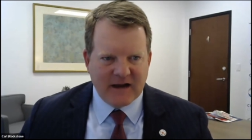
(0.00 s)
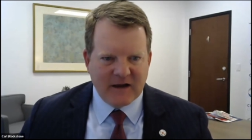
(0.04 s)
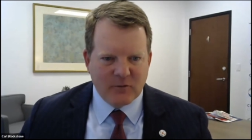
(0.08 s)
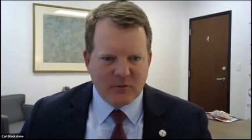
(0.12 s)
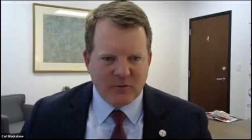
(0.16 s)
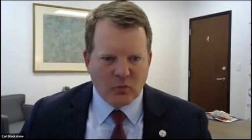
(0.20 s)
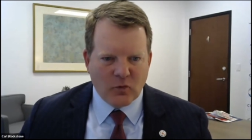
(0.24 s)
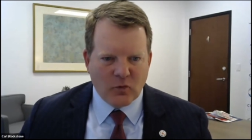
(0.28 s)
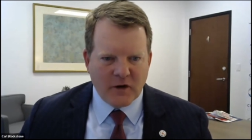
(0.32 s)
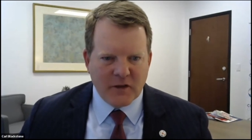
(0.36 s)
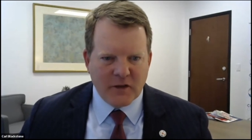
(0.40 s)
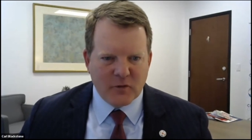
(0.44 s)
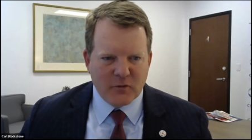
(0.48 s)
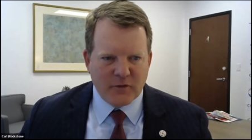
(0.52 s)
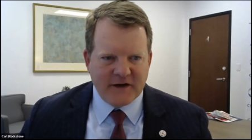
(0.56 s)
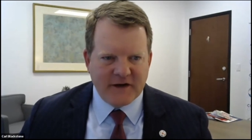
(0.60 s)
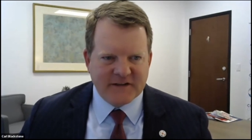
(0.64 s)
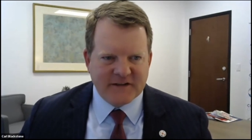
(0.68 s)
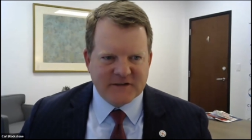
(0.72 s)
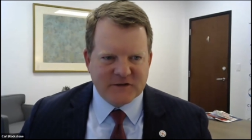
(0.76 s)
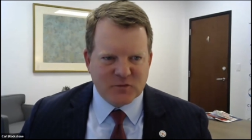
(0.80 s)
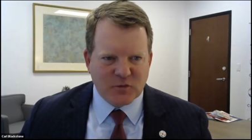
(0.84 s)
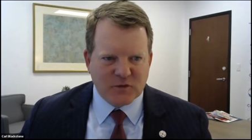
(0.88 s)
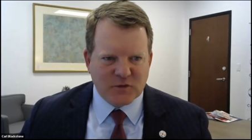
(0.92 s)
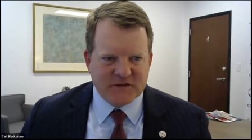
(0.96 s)
one of the
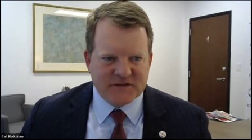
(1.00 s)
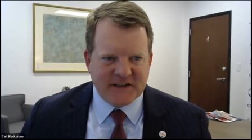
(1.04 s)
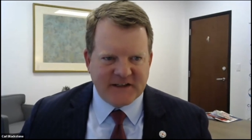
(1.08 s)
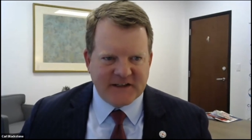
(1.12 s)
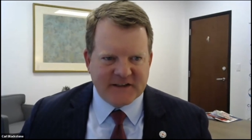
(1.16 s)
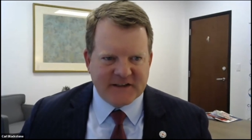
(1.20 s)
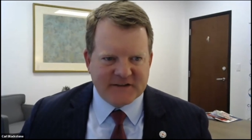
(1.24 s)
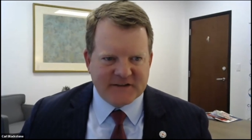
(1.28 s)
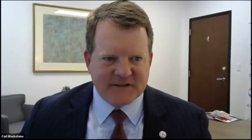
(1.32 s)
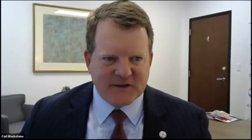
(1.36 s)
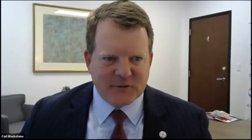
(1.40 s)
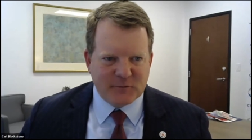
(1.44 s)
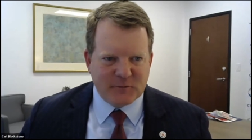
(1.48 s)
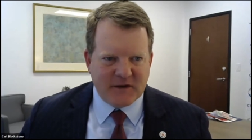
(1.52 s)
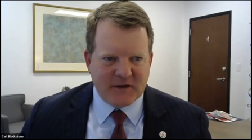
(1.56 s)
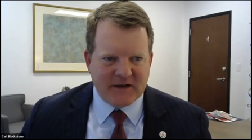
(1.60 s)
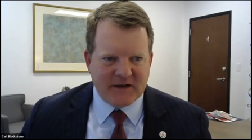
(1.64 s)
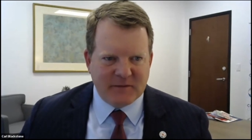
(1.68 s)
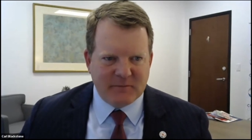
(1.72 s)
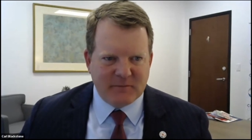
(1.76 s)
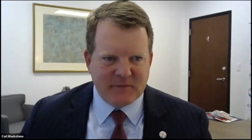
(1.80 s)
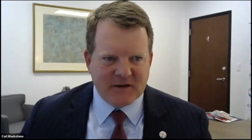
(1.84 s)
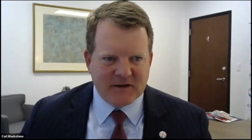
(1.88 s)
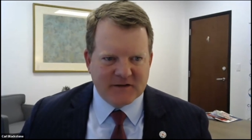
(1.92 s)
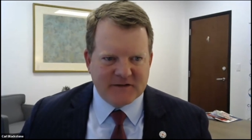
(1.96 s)
reasons we're seeing so many
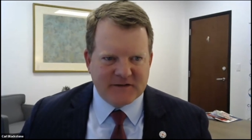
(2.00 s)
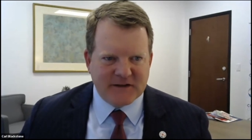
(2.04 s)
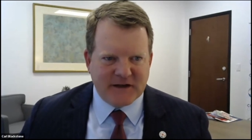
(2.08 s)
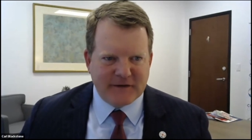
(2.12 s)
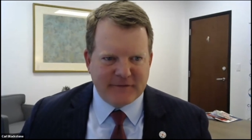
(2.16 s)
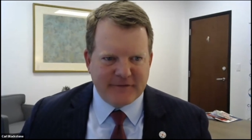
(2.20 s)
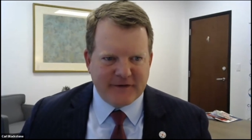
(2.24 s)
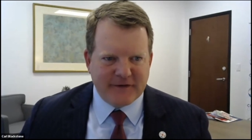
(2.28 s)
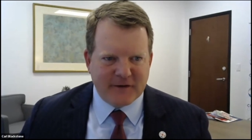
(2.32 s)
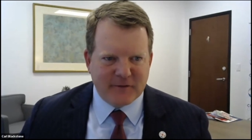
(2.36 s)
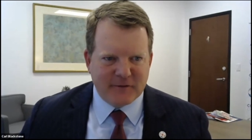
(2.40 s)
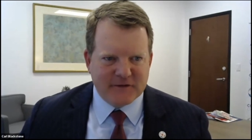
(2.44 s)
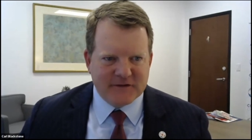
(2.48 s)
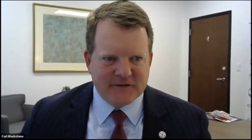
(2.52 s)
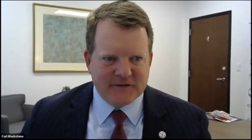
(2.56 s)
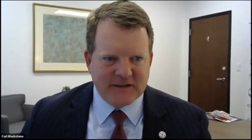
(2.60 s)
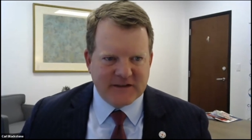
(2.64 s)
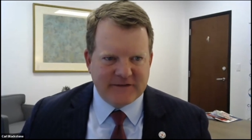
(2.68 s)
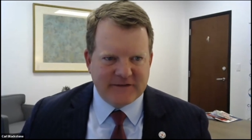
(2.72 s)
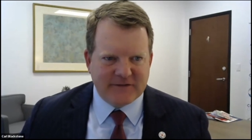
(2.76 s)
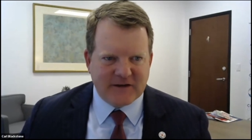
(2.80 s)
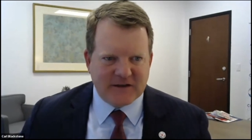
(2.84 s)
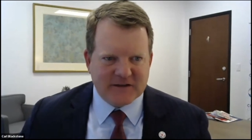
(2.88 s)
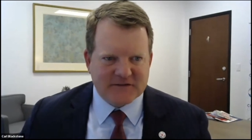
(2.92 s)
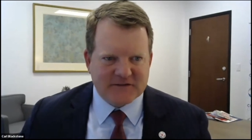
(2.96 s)
military veterans
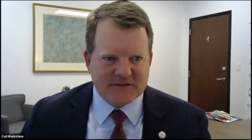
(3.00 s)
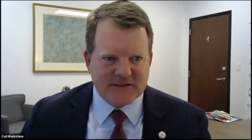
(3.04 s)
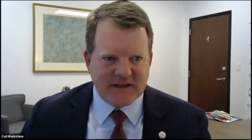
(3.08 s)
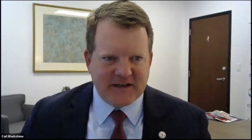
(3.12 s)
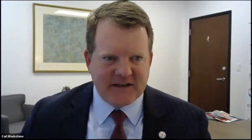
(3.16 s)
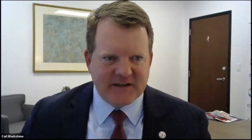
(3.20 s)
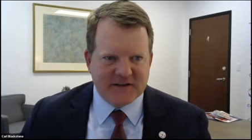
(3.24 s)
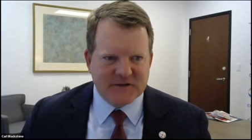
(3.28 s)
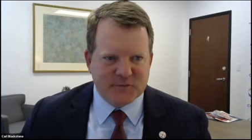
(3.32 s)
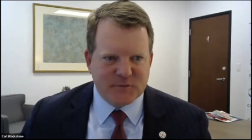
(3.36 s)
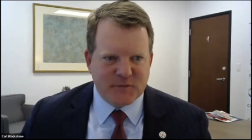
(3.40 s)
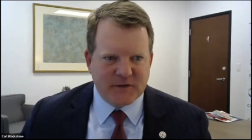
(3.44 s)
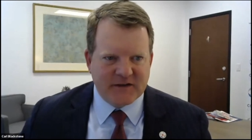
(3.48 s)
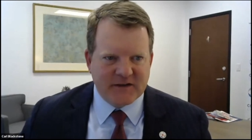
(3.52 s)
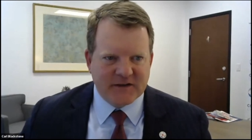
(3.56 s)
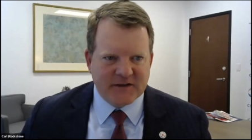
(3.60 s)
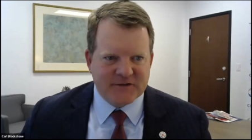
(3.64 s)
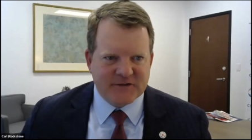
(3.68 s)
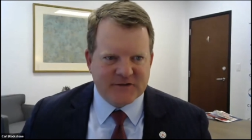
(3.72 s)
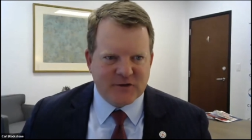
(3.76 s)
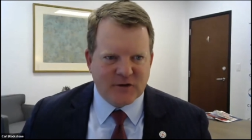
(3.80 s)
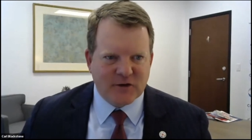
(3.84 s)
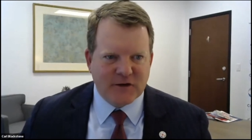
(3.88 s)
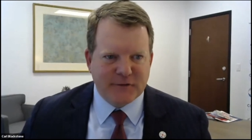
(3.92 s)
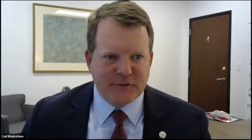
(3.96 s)
leave our state is because
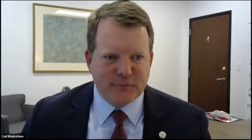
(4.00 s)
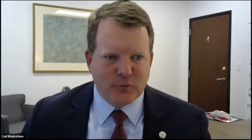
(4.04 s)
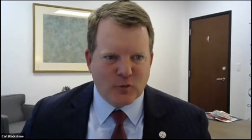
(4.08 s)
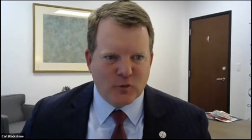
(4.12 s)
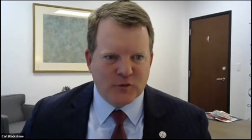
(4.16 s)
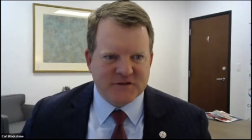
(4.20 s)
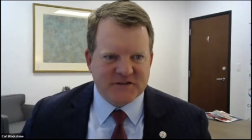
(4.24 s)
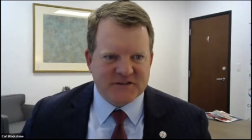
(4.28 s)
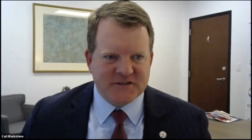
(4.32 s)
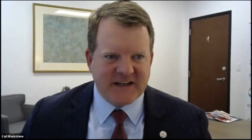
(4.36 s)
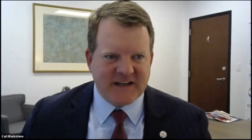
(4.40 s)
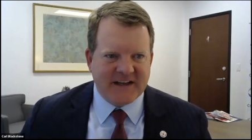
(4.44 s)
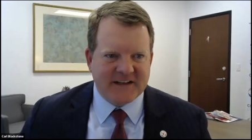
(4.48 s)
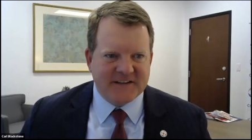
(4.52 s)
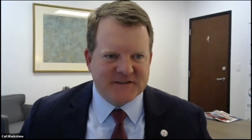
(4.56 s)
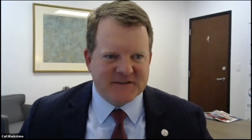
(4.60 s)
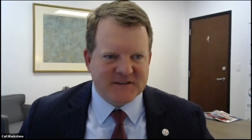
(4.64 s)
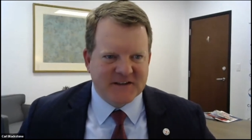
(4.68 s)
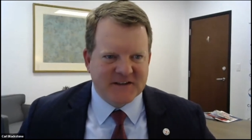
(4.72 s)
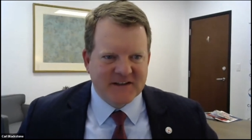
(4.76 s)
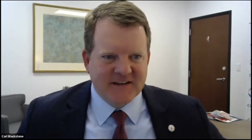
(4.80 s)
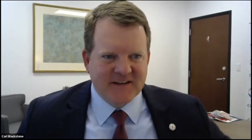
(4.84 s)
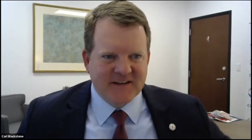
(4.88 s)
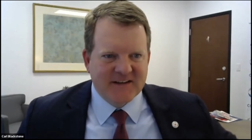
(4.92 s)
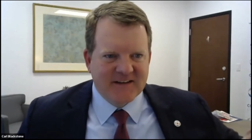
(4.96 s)
34 states
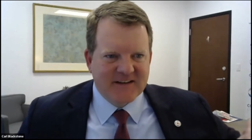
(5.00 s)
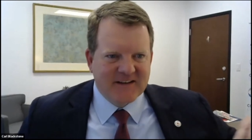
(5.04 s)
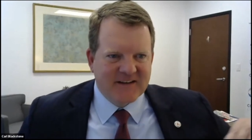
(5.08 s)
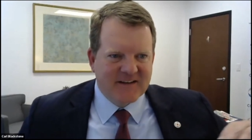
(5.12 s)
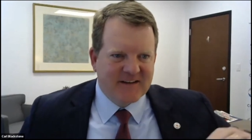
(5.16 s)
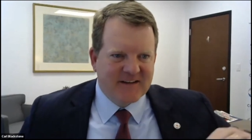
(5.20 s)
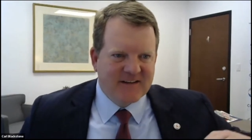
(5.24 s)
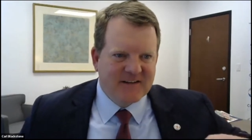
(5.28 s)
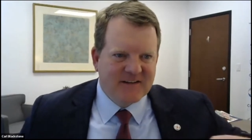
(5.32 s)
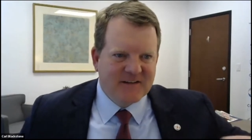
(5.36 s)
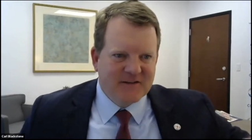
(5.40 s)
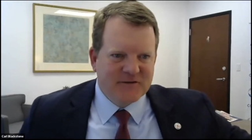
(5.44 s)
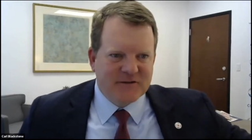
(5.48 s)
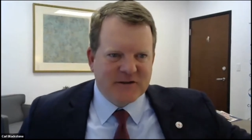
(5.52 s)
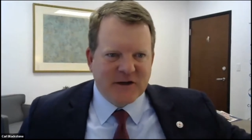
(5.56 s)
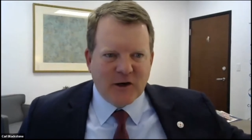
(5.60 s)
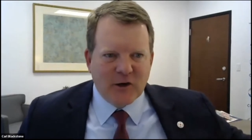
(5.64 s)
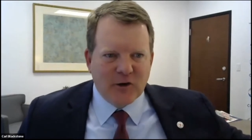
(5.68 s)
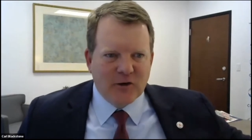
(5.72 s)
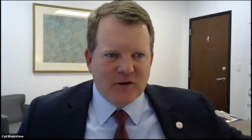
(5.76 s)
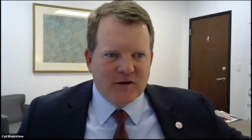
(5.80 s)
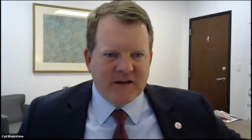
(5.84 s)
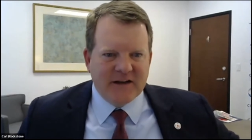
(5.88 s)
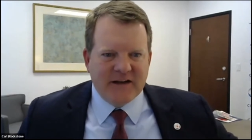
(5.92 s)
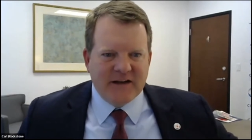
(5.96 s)

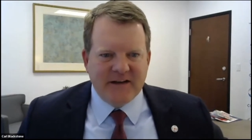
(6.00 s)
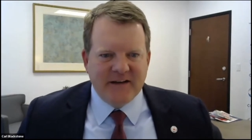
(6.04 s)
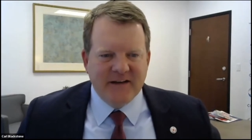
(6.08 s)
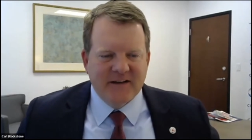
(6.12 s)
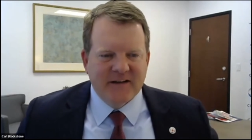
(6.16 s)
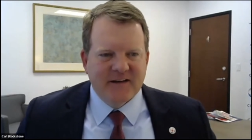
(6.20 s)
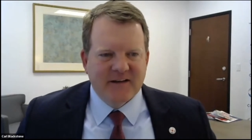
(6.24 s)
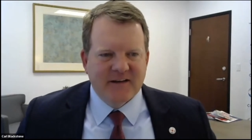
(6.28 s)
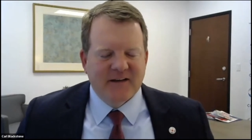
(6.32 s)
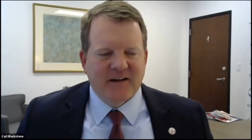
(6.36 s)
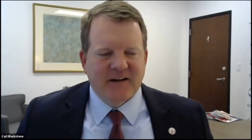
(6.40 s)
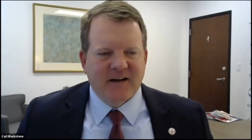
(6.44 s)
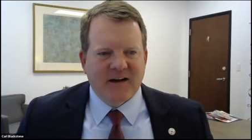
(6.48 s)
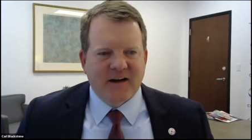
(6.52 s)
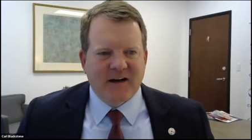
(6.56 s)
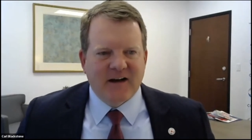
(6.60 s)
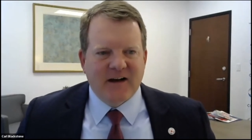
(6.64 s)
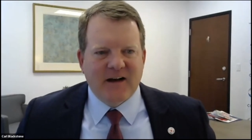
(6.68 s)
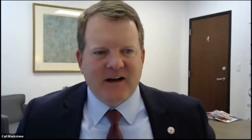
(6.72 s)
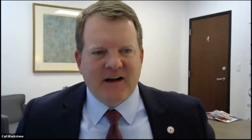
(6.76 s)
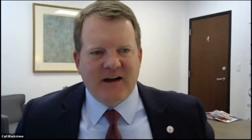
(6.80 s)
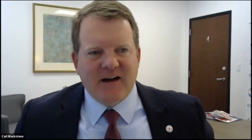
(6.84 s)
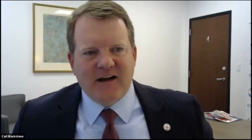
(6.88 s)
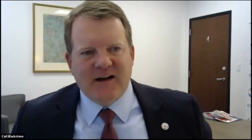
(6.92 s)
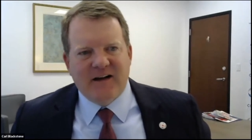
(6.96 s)
totally
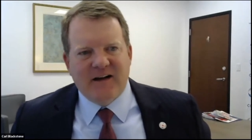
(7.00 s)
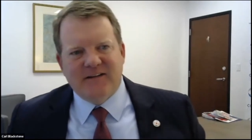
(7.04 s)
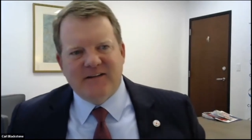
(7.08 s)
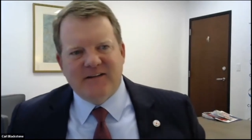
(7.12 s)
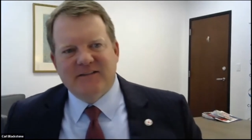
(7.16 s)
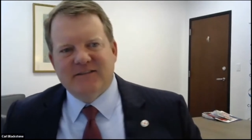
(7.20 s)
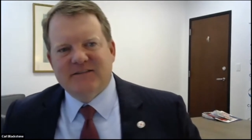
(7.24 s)
uh,